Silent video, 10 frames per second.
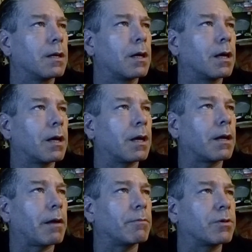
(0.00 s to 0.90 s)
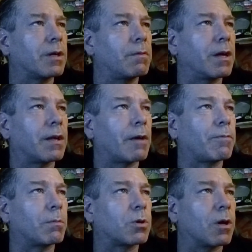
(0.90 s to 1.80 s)
And I haven't received anything
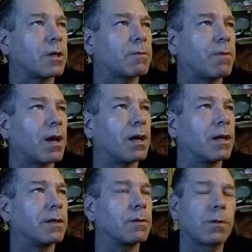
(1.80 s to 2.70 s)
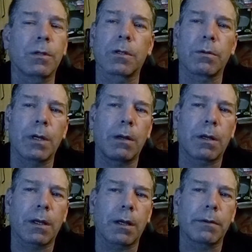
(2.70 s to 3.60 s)
from trust funds or
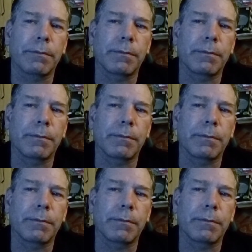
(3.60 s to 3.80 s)
anything.